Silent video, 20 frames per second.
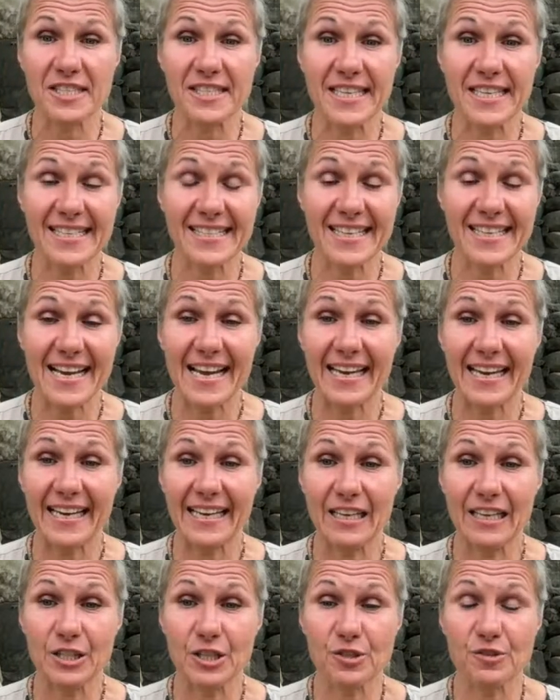That's
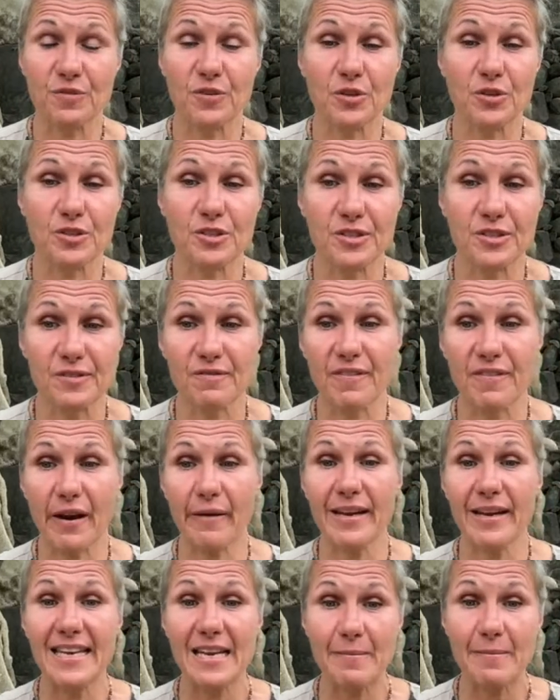like, this feels
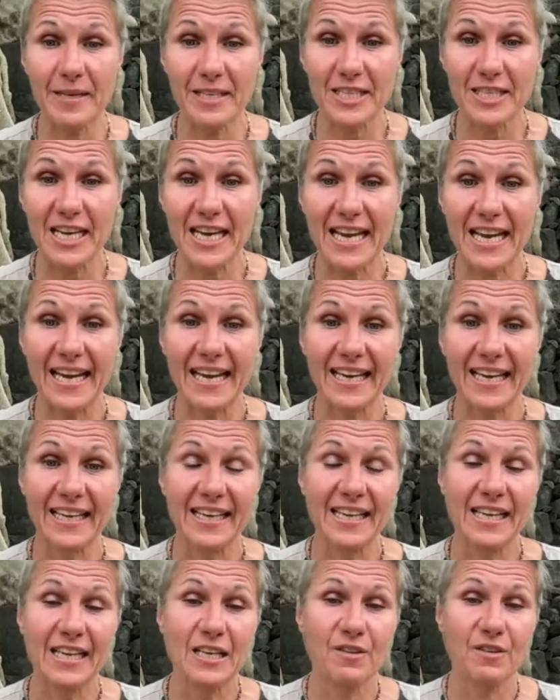very limiting,
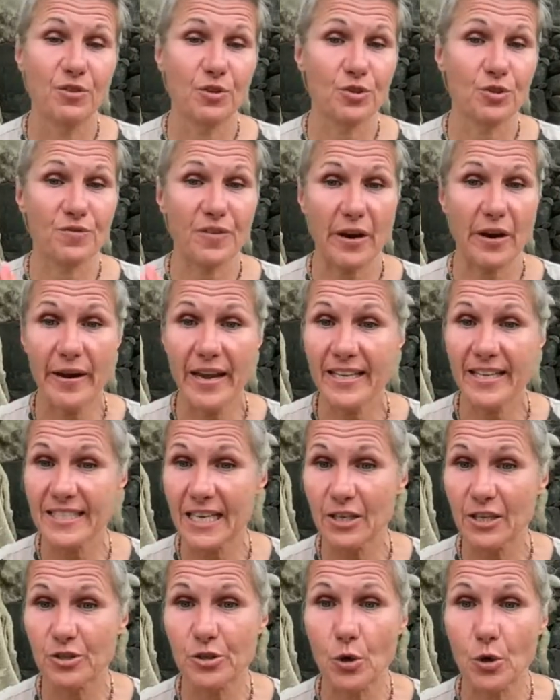feels very
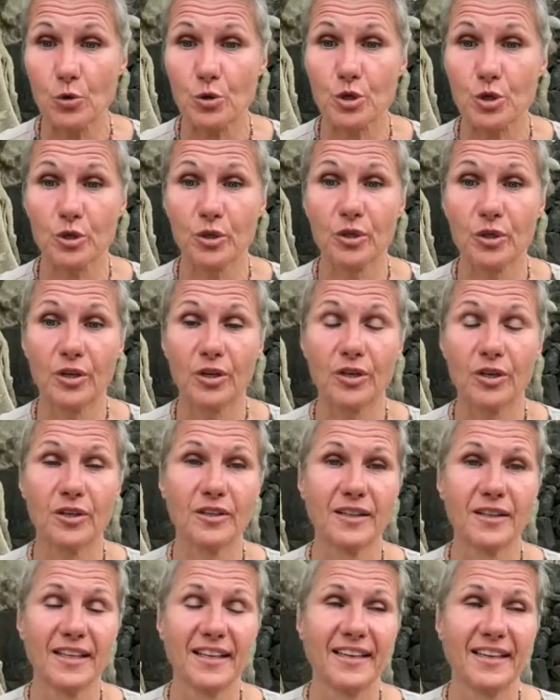antisocial.